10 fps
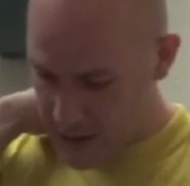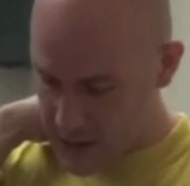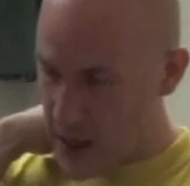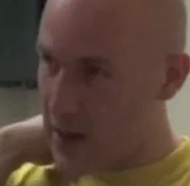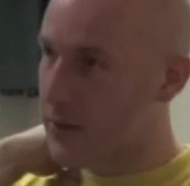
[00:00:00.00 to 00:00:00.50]
in
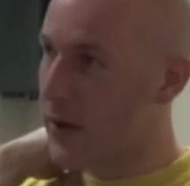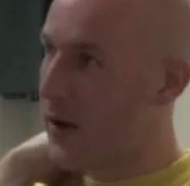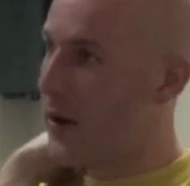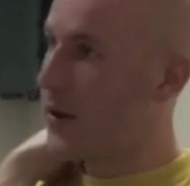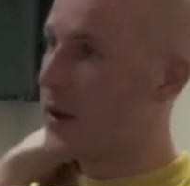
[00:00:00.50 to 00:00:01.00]
CERN
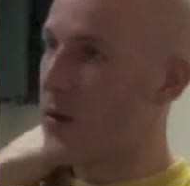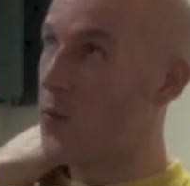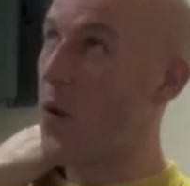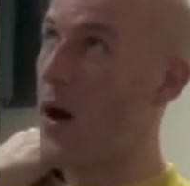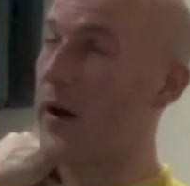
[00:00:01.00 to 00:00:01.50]

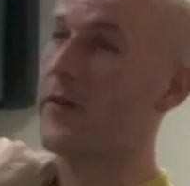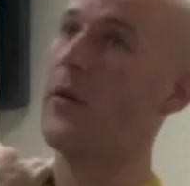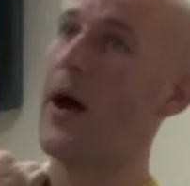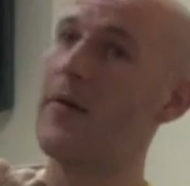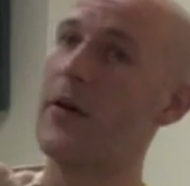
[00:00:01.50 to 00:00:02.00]
works
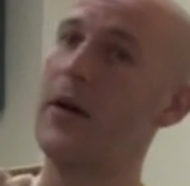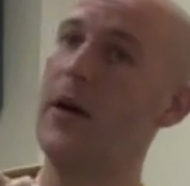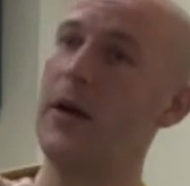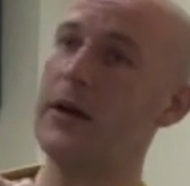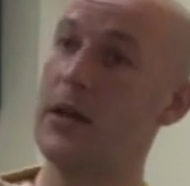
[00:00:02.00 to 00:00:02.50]
or whatever,
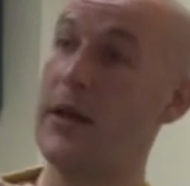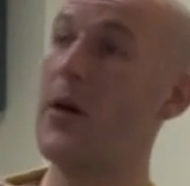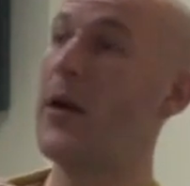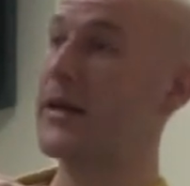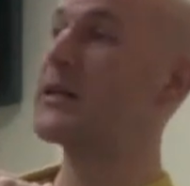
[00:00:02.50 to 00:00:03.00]
is that
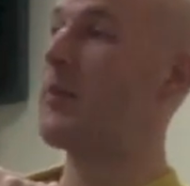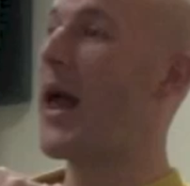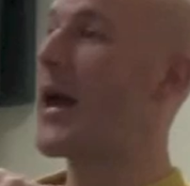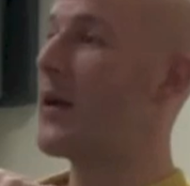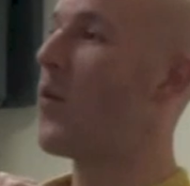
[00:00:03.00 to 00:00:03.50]
they would
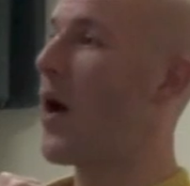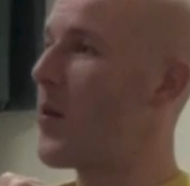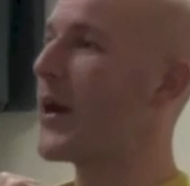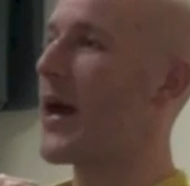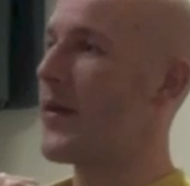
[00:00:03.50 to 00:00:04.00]
explain
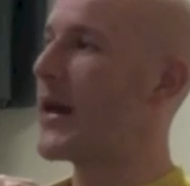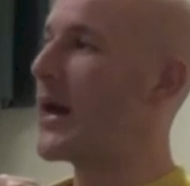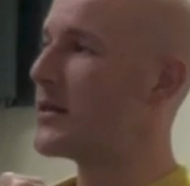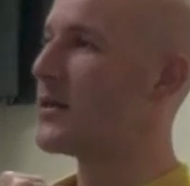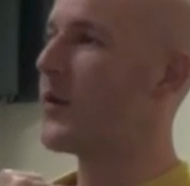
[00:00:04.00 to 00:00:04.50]
why we get the
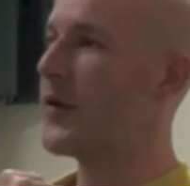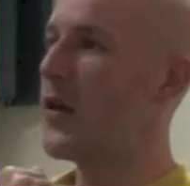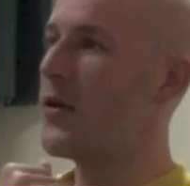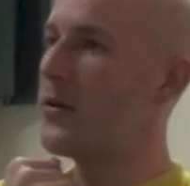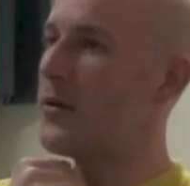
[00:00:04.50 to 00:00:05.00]
data that we
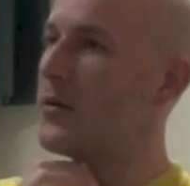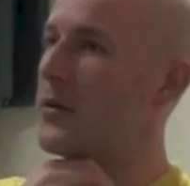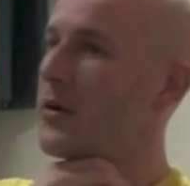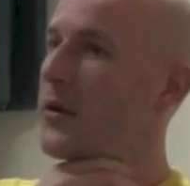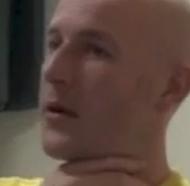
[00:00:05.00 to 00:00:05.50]
do.
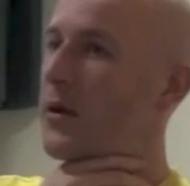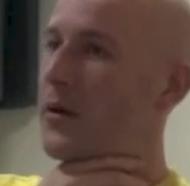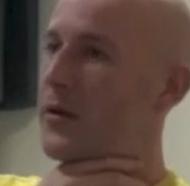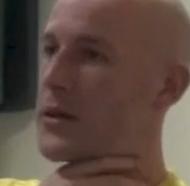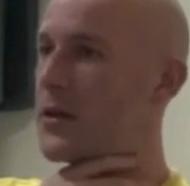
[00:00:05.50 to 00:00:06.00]

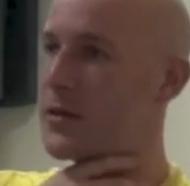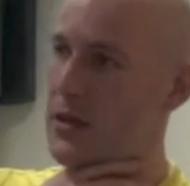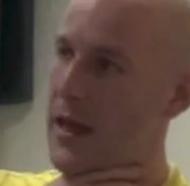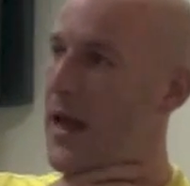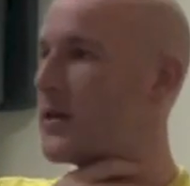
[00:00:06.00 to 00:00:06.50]
As soon as
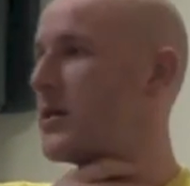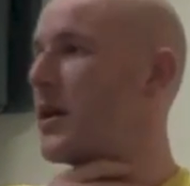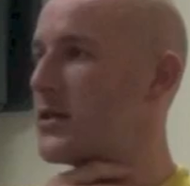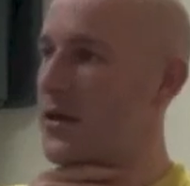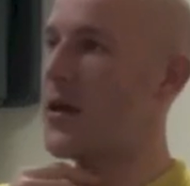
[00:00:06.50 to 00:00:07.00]
the data
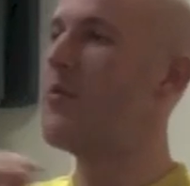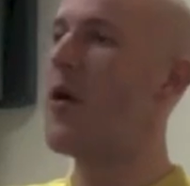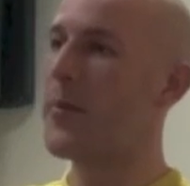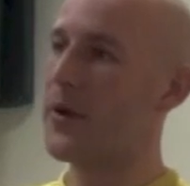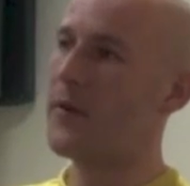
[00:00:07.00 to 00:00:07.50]
starts
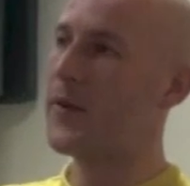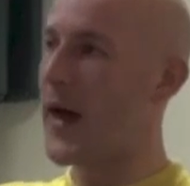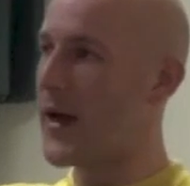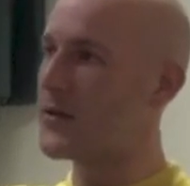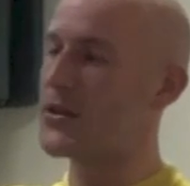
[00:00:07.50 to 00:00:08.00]
popping off at
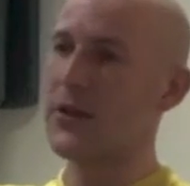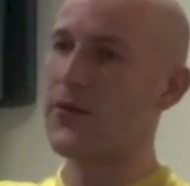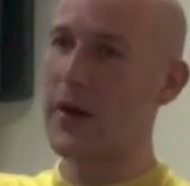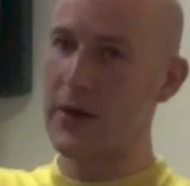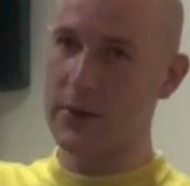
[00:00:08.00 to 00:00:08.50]
that interesting
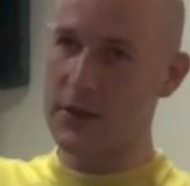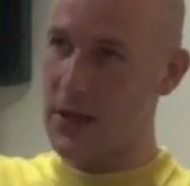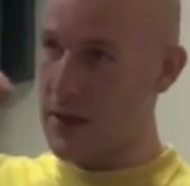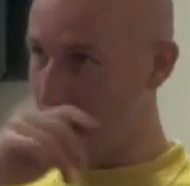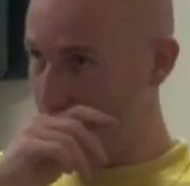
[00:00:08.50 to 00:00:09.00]

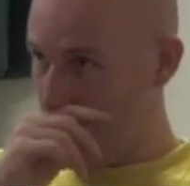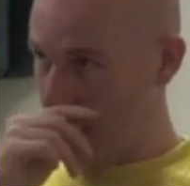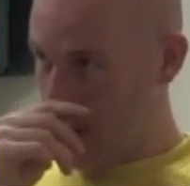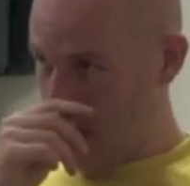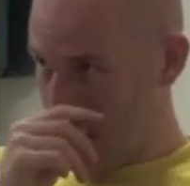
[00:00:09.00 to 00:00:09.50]
frequency.
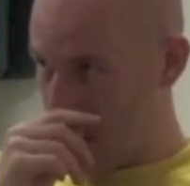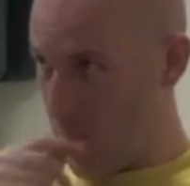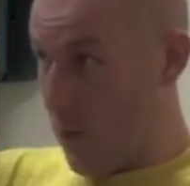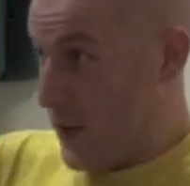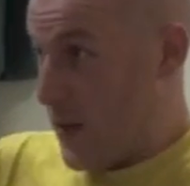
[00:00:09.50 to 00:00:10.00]

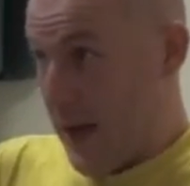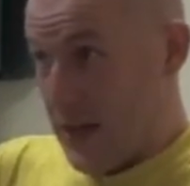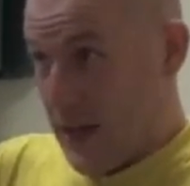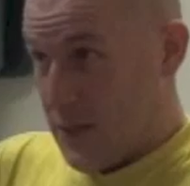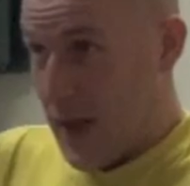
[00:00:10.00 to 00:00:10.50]
So what's the
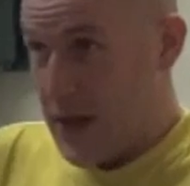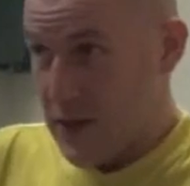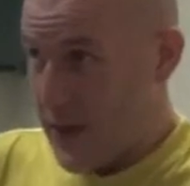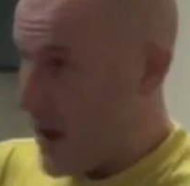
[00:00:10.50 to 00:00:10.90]
best explanation